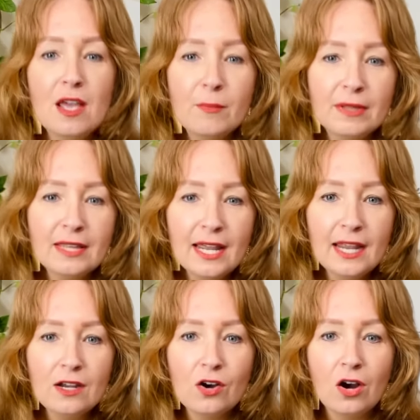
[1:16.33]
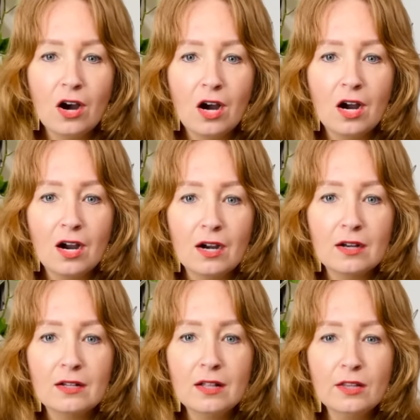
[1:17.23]
but they
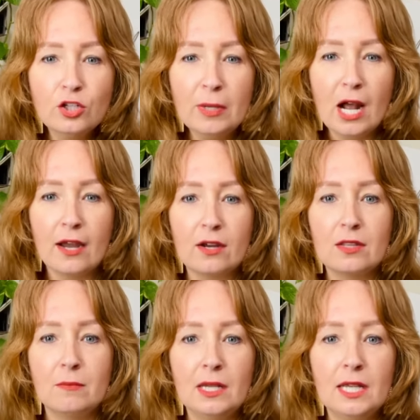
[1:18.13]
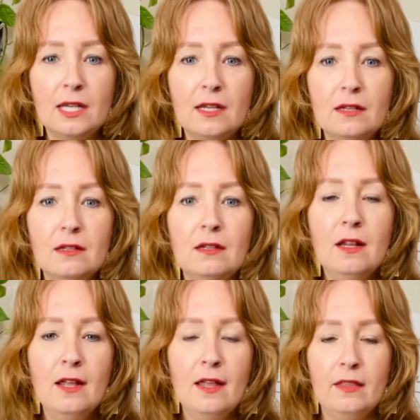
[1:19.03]
are a little bit higher than mid
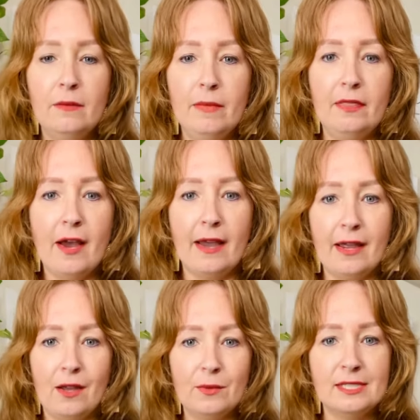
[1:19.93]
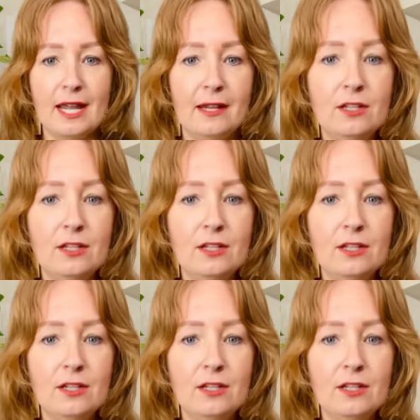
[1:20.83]
than mid thigh, I would say.